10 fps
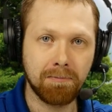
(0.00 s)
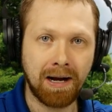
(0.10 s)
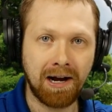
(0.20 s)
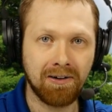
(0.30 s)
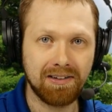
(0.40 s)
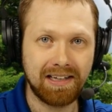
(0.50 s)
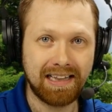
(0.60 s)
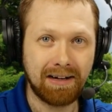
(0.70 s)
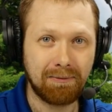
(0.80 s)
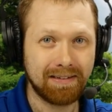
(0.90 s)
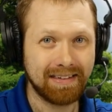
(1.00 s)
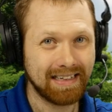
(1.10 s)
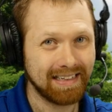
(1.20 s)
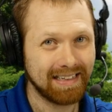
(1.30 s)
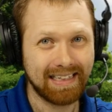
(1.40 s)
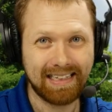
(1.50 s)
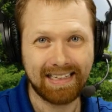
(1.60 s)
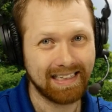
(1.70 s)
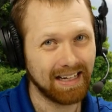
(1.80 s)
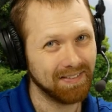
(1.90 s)
apparently they were 16th
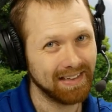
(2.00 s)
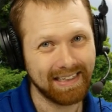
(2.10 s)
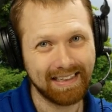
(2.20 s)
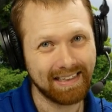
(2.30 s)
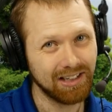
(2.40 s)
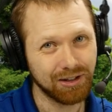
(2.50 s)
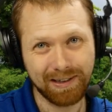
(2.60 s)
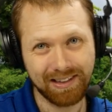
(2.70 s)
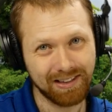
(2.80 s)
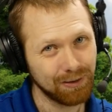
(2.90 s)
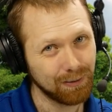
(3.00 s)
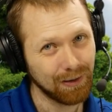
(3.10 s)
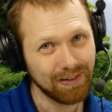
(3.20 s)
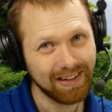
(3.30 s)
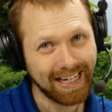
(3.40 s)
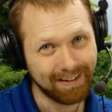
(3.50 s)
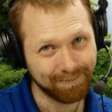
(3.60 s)
to 17th centuries too early.